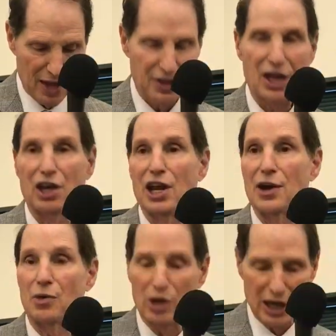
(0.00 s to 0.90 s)
that
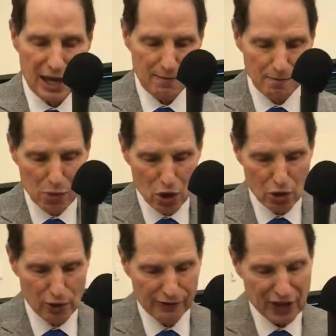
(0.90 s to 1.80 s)
literally
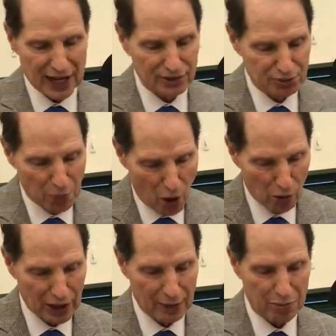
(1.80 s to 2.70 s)
moved its
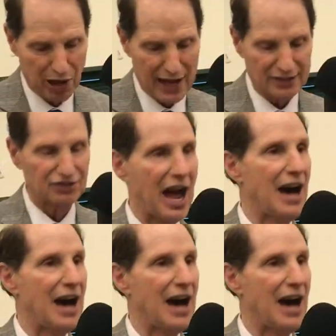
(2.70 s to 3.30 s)
polling place